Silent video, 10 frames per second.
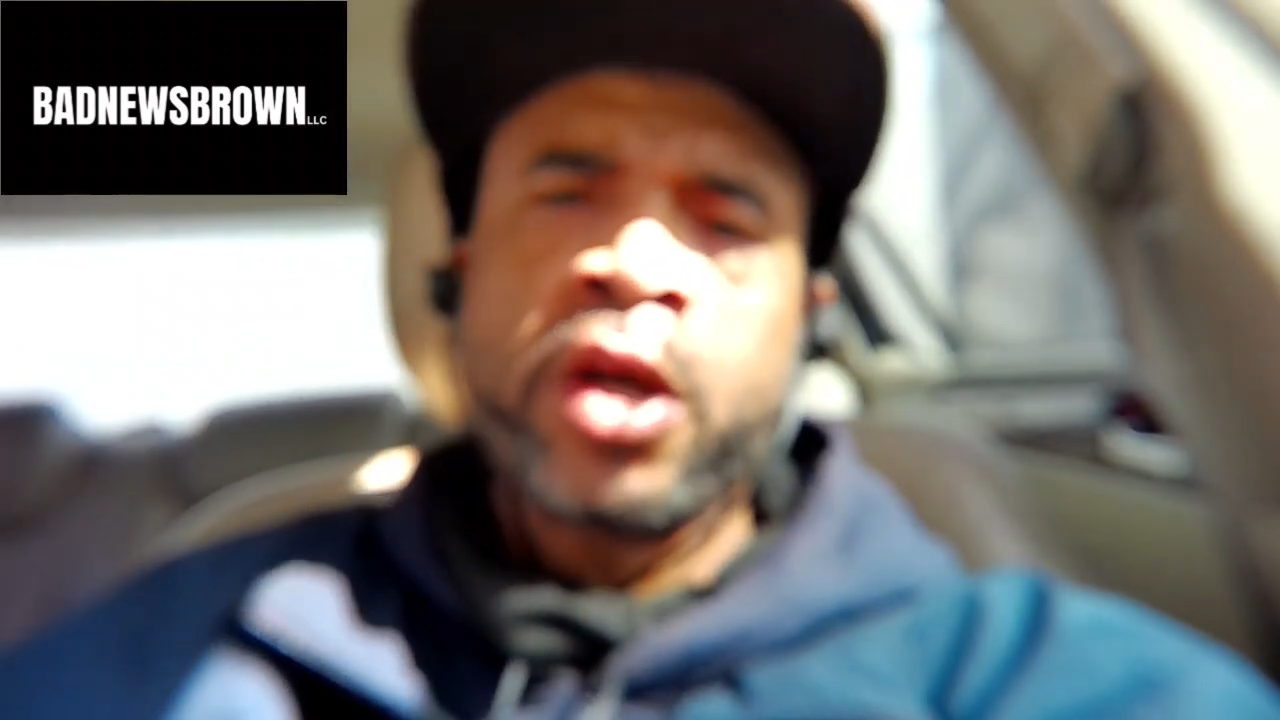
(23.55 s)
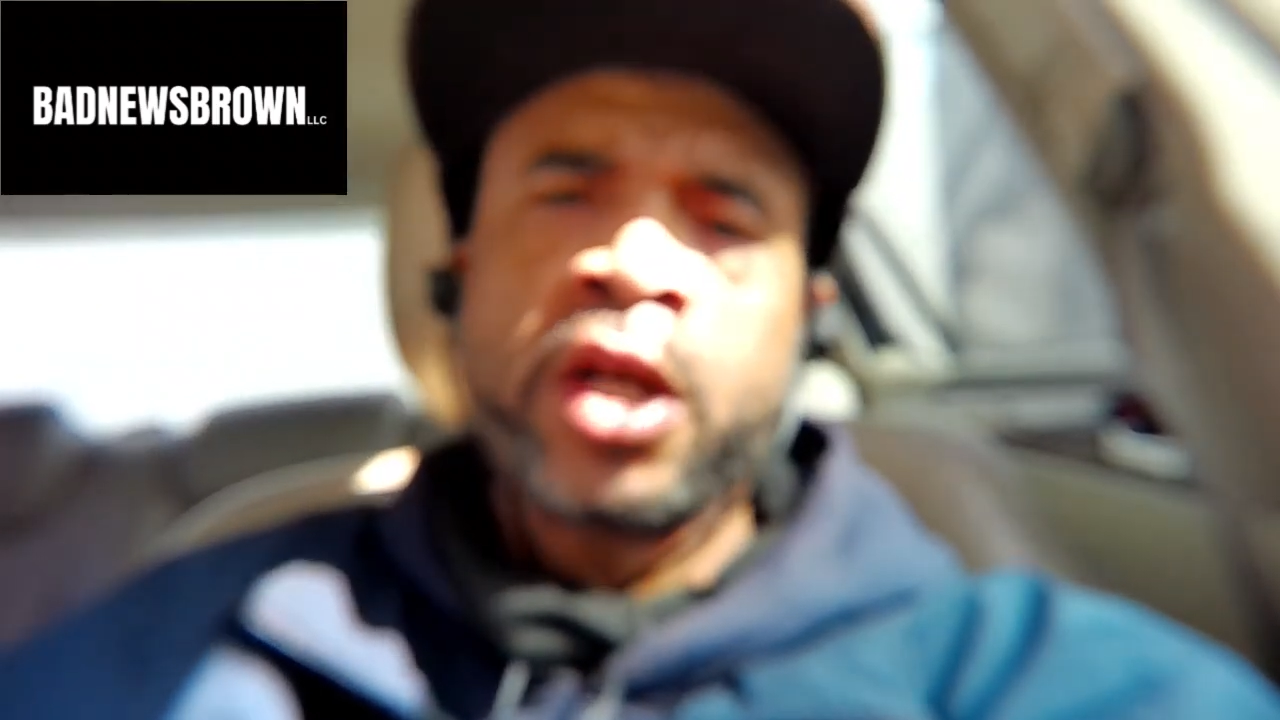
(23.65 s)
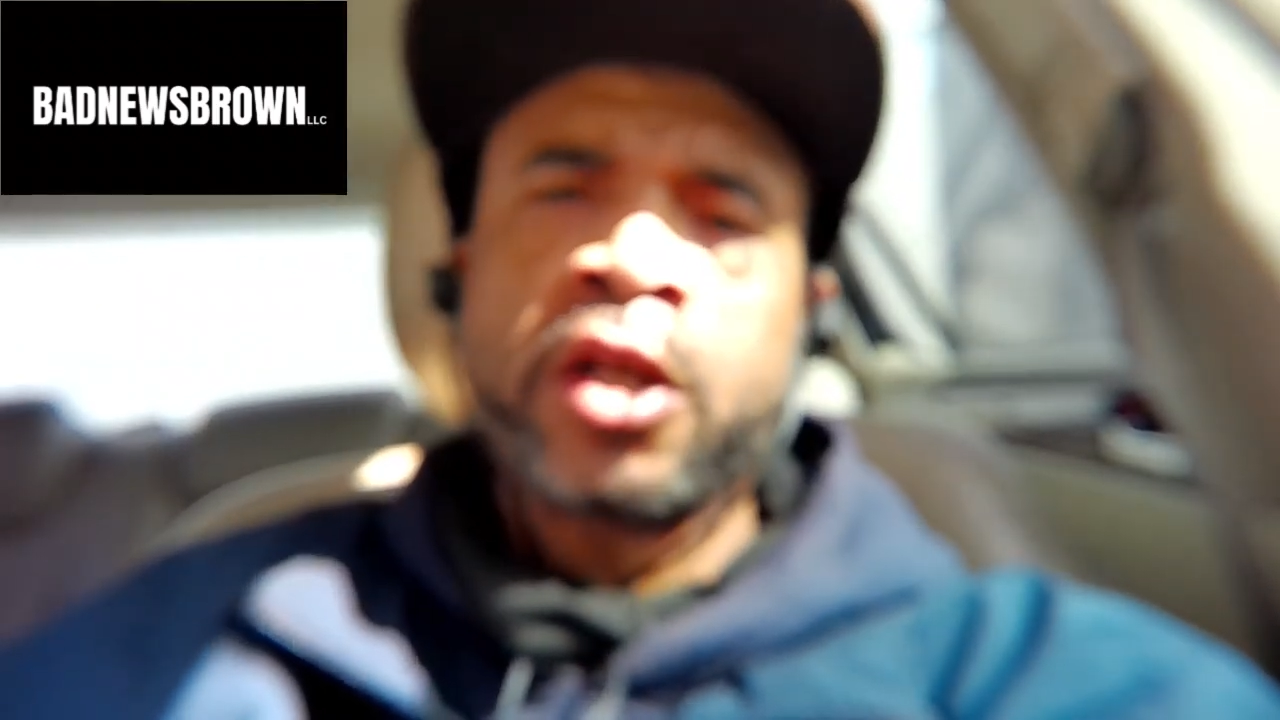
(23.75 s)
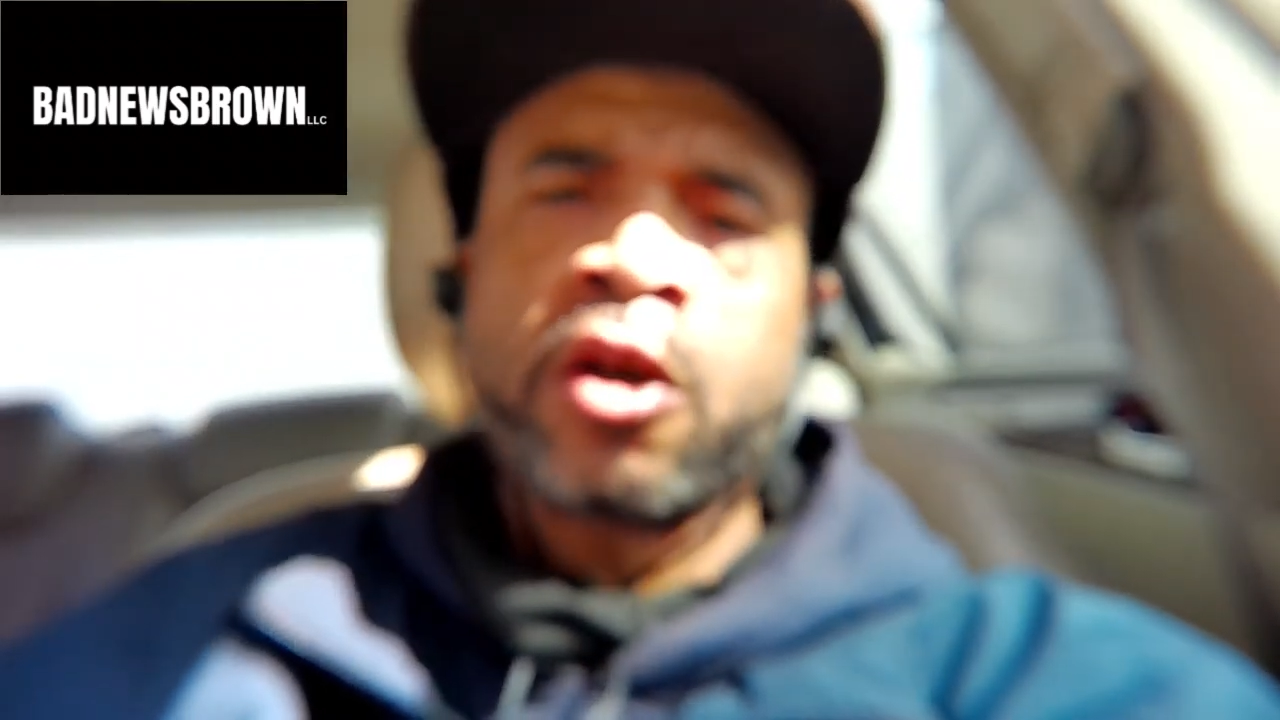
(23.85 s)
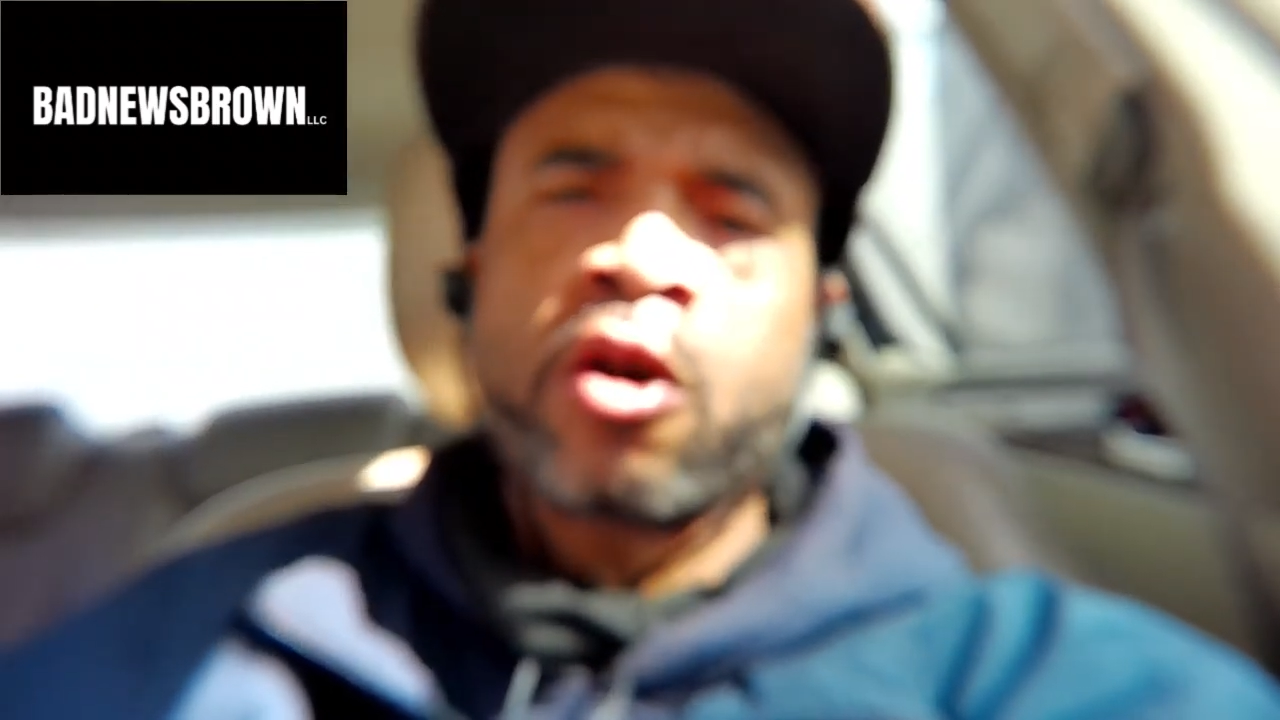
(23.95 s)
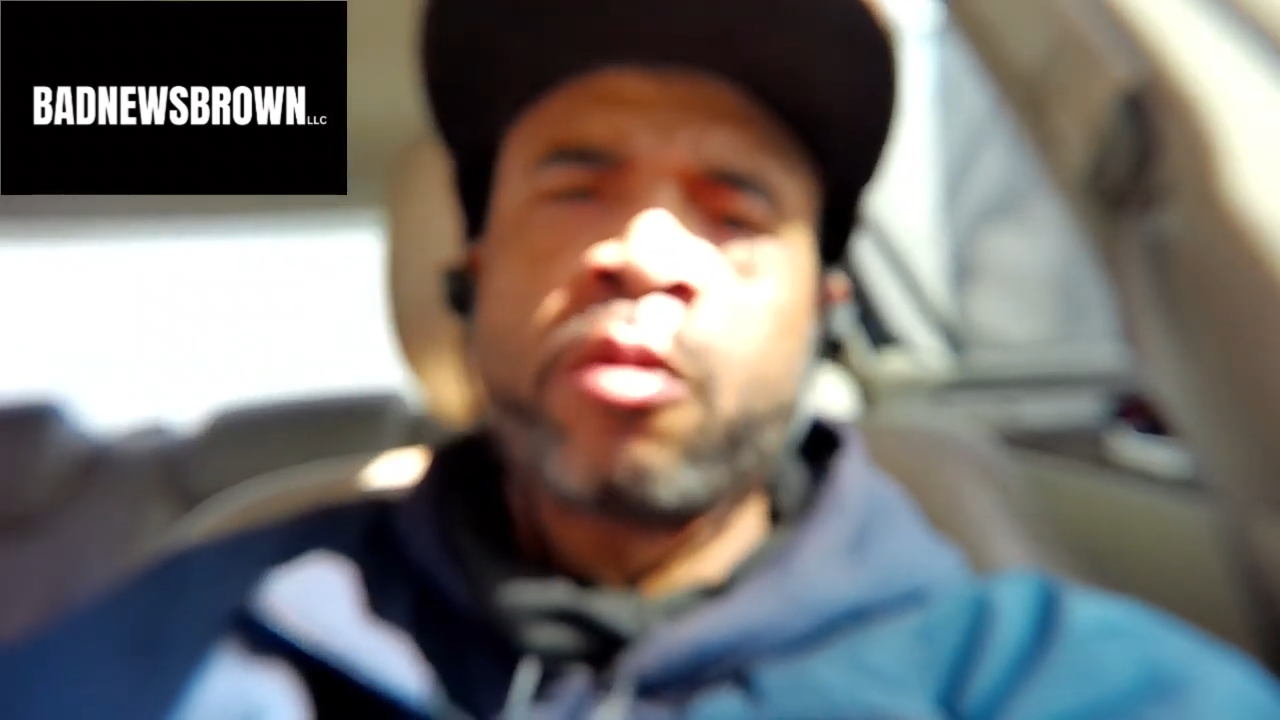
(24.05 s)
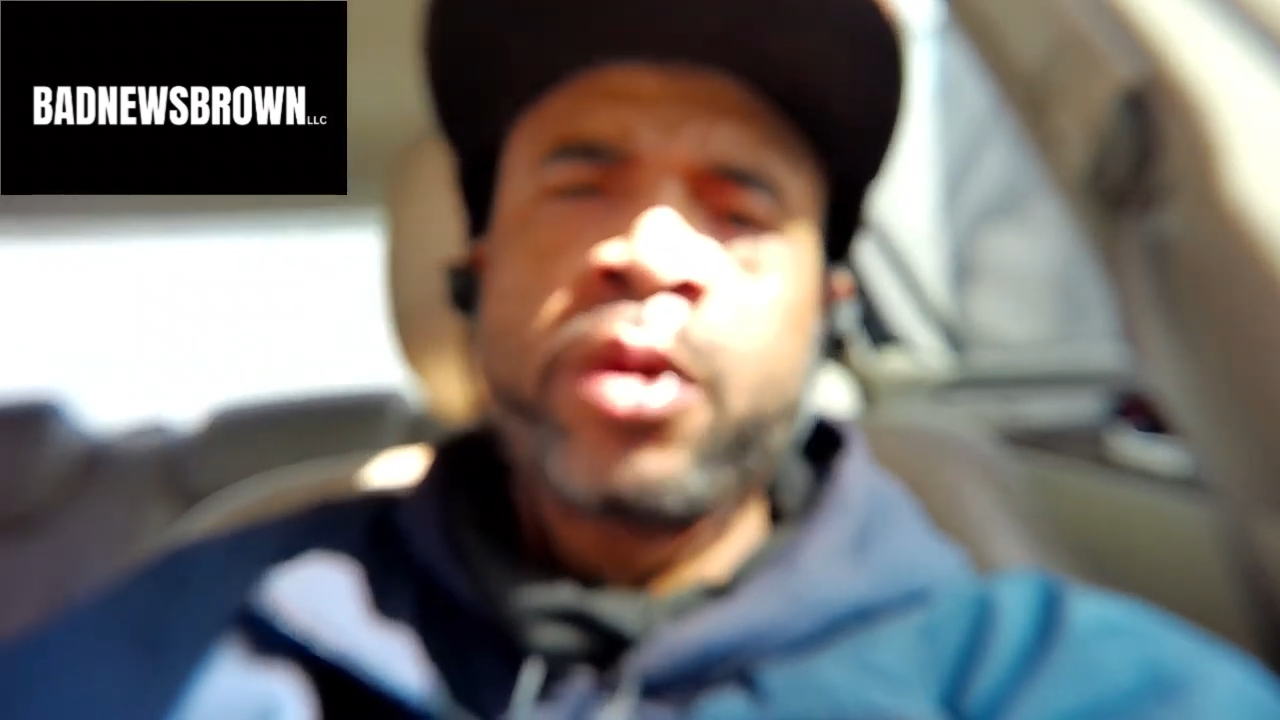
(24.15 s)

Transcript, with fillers: end all